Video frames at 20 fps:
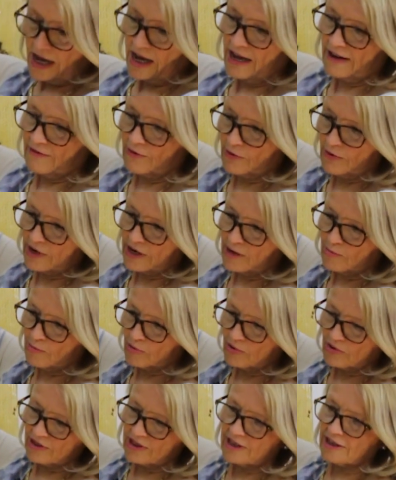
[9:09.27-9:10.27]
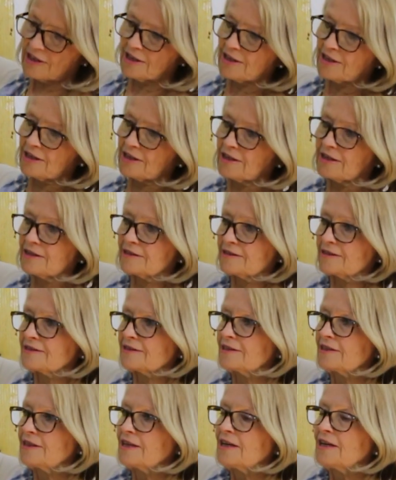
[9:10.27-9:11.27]
I've already put the
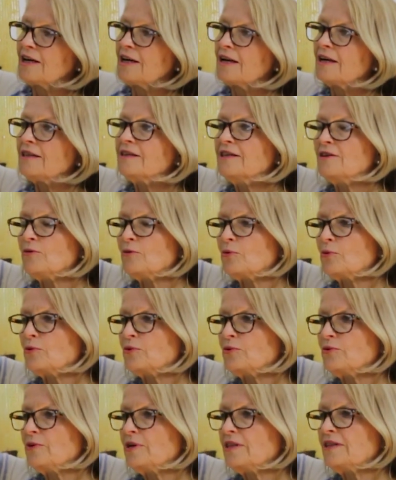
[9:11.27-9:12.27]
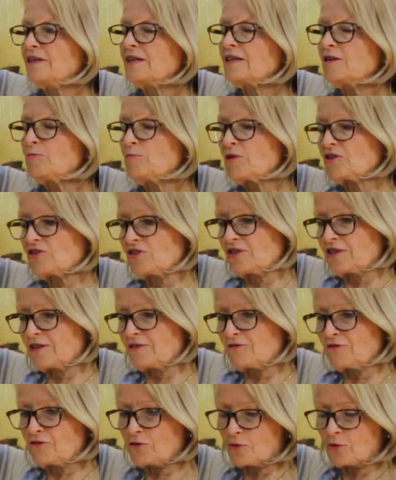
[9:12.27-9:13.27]
order in, the commission
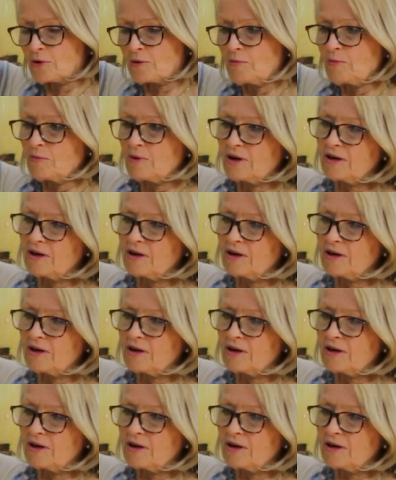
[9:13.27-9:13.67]
in for